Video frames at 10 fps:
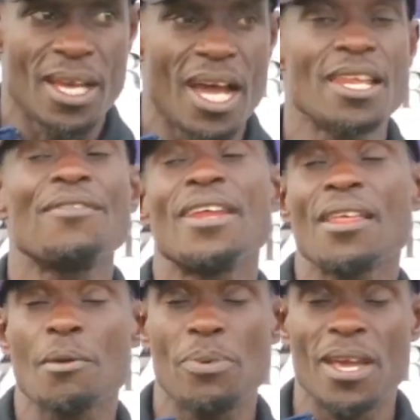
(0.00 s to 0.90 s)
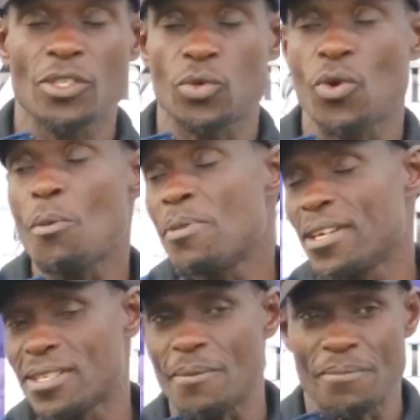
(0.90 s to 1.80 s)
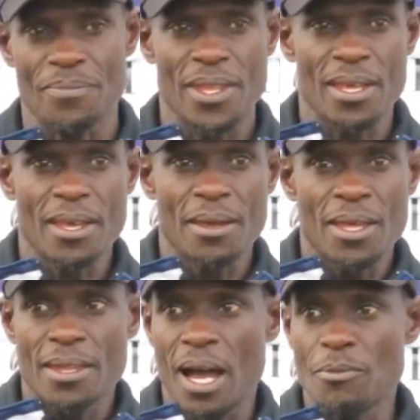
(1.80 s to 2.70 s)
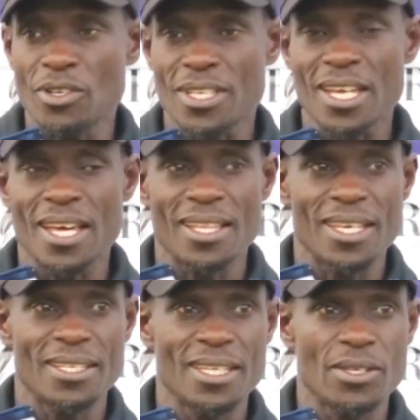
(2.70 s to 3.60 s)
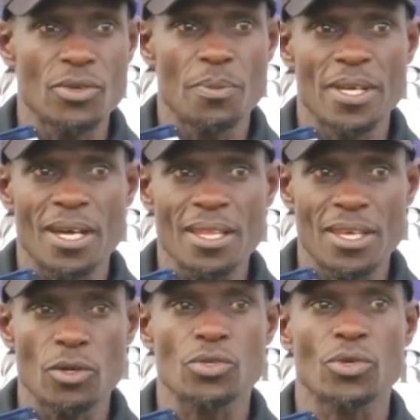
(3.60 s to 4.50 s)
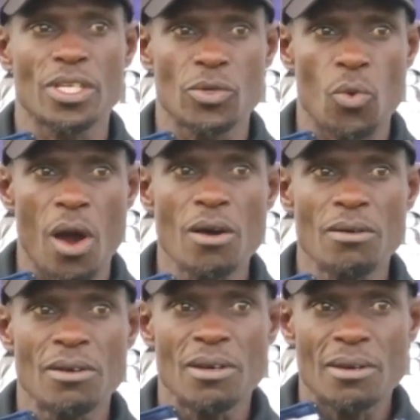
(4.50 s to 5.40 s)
And even other players to cope the same. I'm not saying that they didn't do better, they also did well,